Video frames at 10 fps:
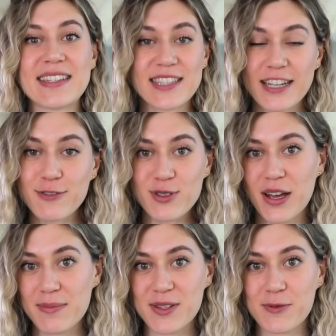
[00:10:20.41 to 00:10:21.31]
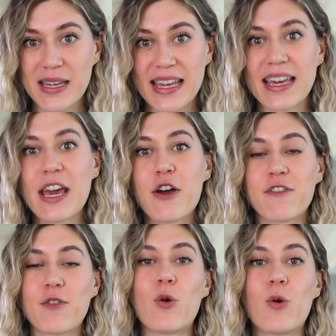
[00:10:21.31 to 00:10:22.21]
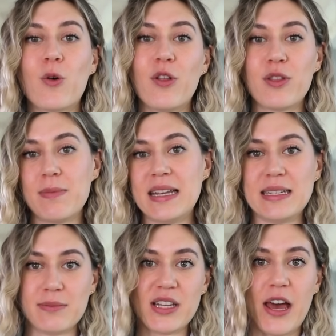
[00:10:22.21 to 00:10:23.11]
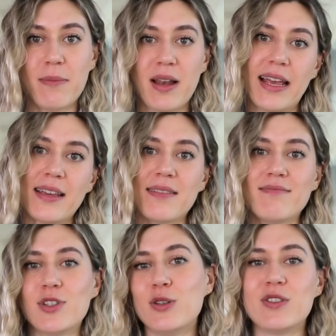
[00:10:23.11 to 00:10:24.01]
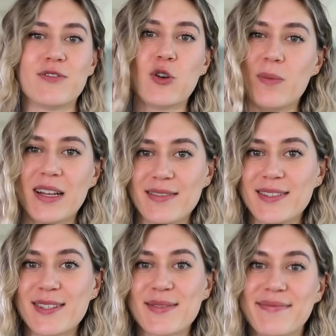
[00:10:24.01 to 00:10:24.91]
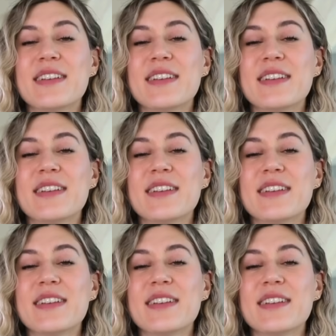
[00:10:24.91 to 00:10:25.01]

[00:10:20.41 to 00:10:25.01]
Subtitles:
several times a week for the medium term, like 2 to 4 months.